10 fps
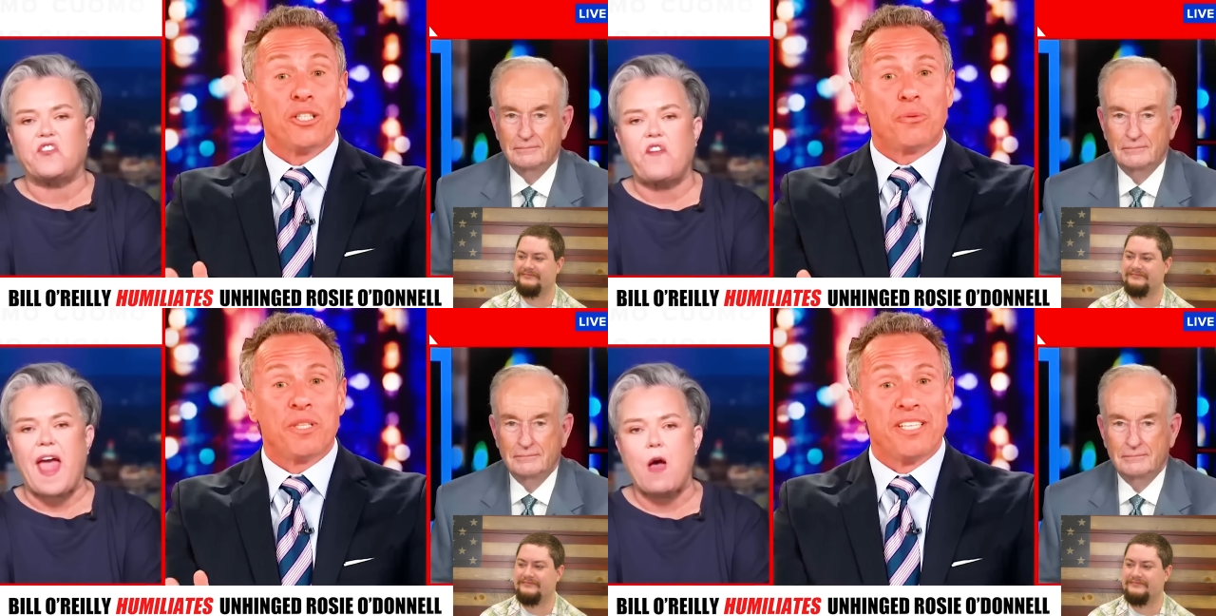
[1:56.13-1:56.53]

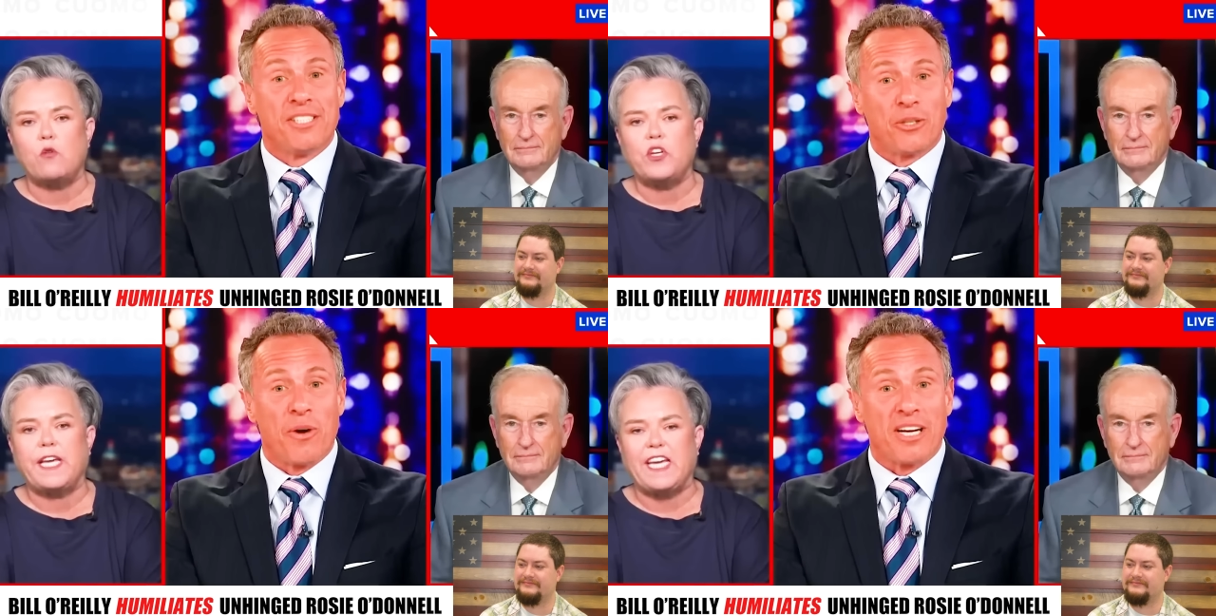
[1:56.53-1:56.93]
Speaker 1: with
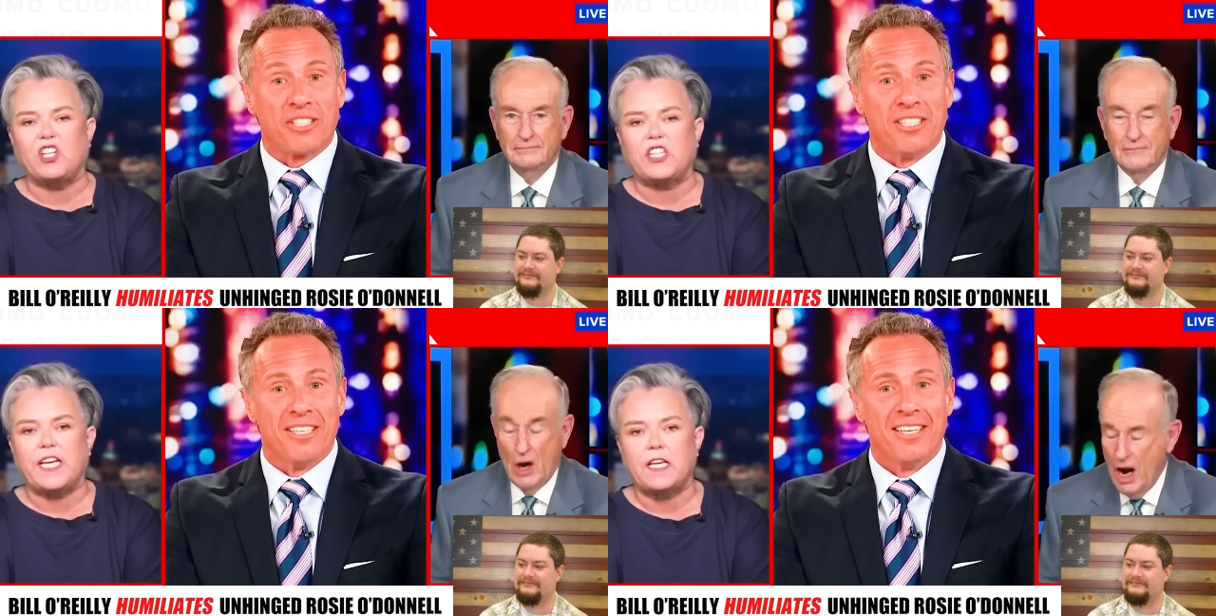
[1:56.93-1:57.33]
insurrection.
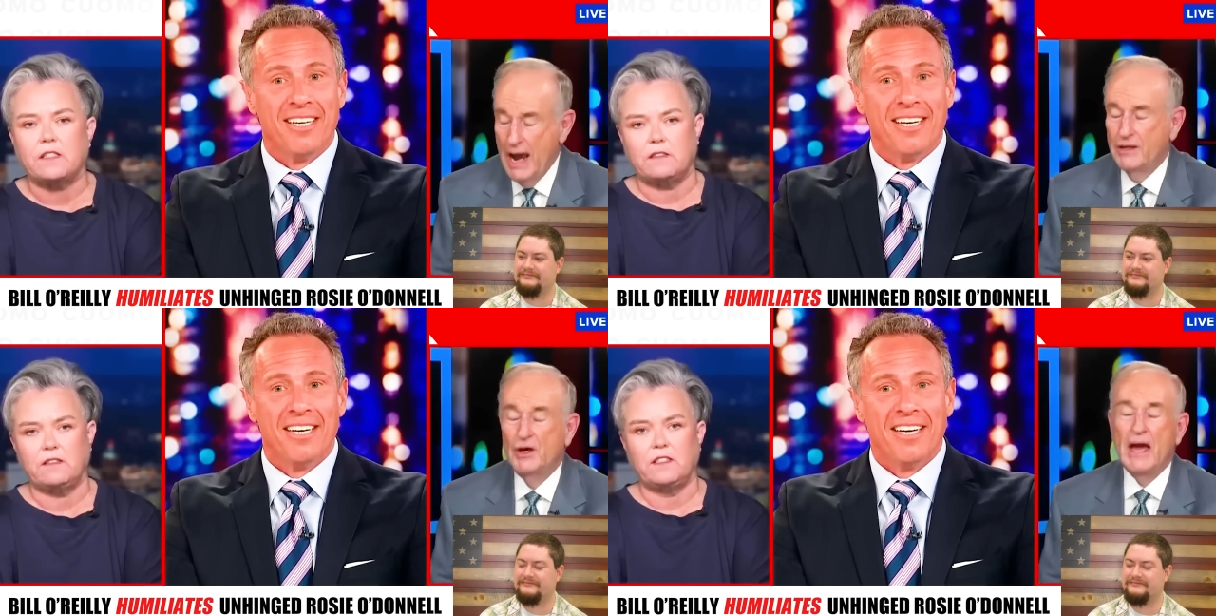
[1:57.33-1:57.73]
Guilty. All right,
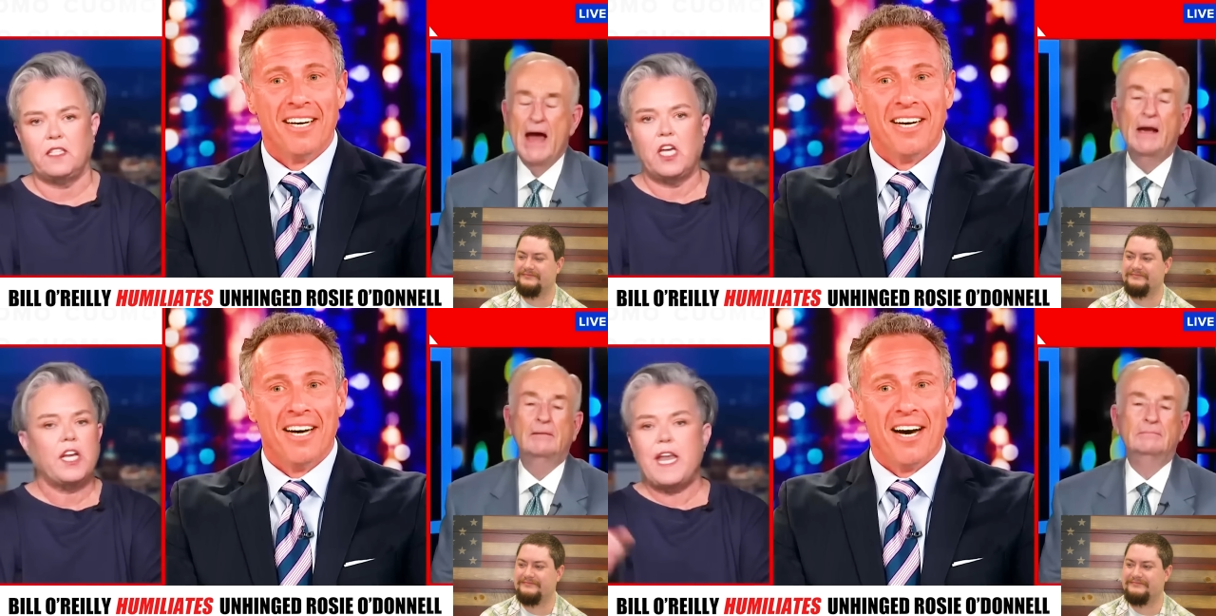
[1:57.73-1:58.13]
you
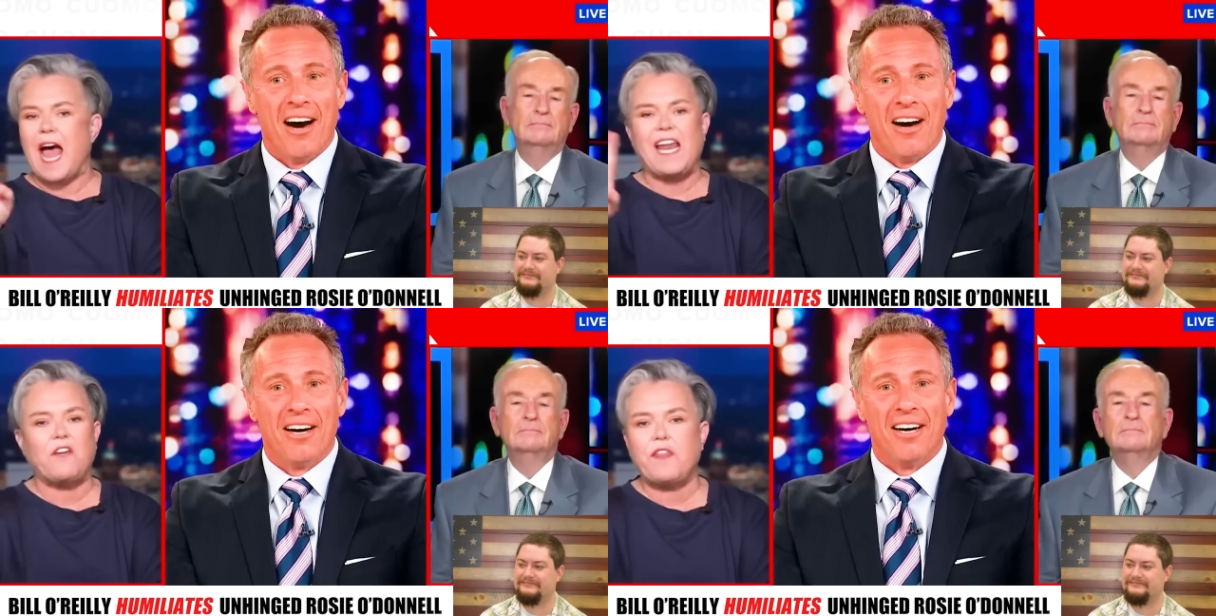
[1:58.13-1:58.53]
got it. Not
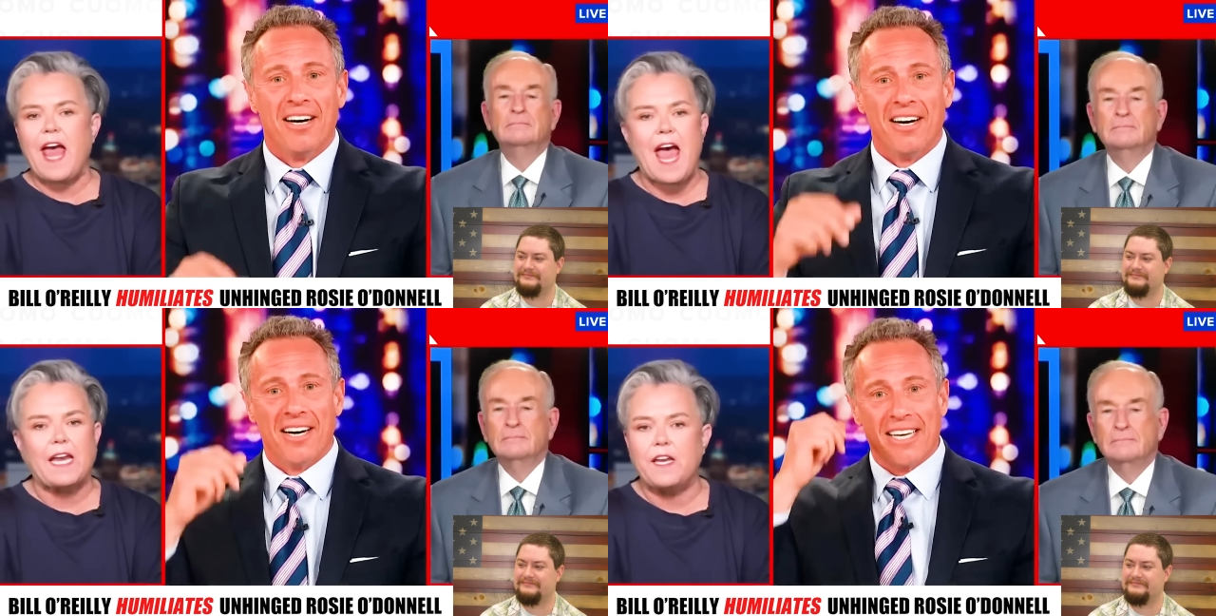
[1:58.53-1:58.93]
of
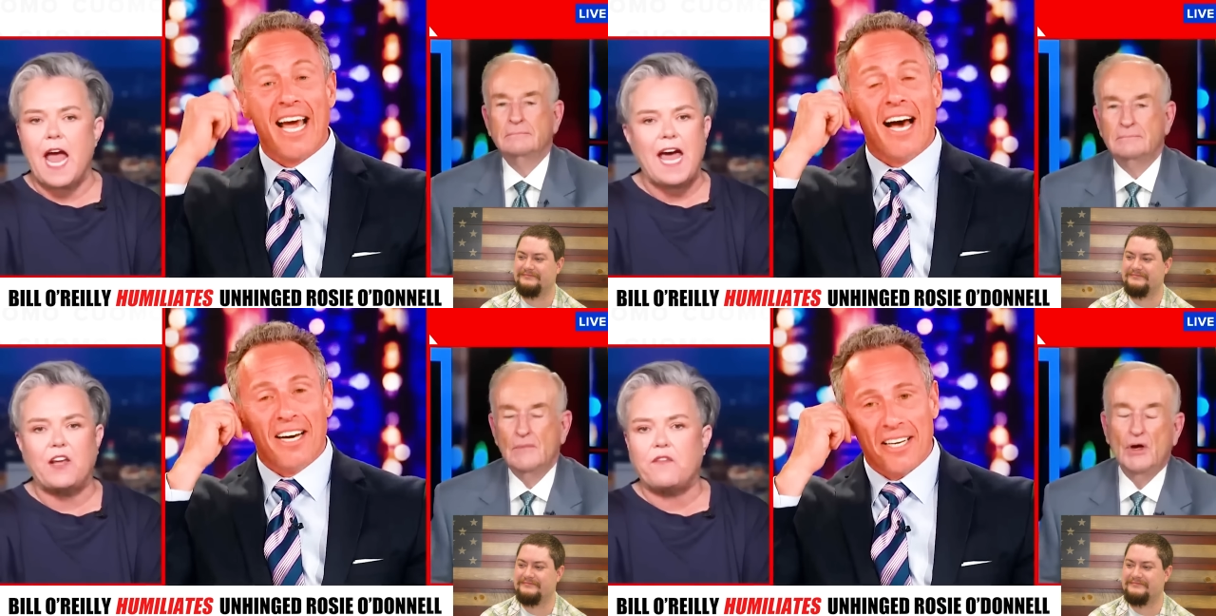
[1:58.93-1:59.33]
that. Not
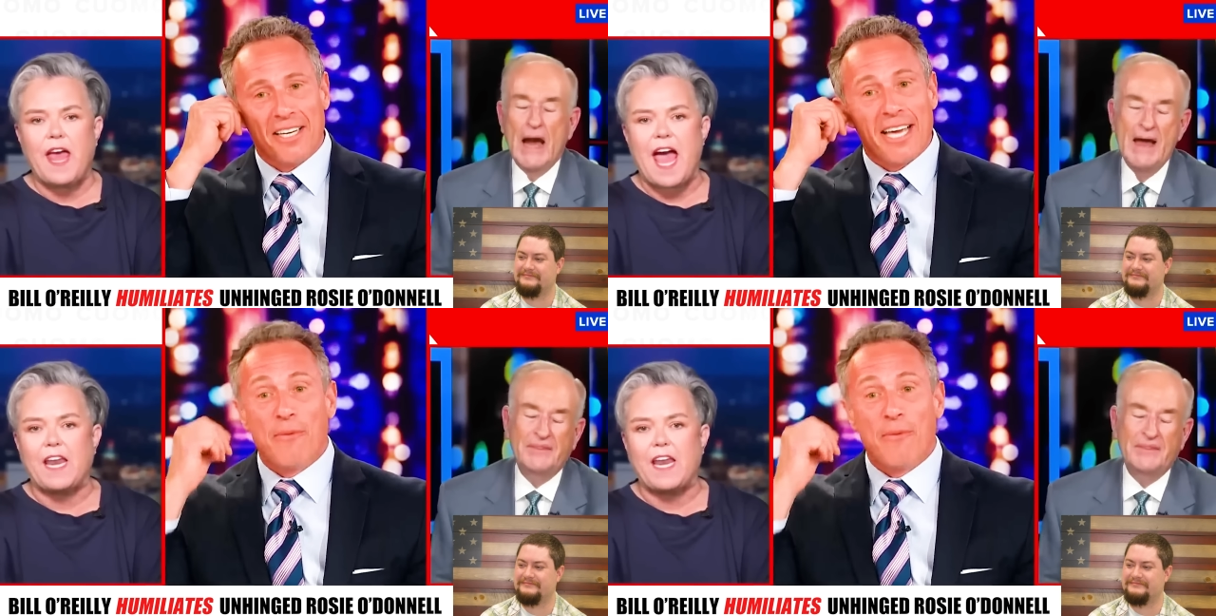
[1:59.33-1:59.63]
yeah, of that. He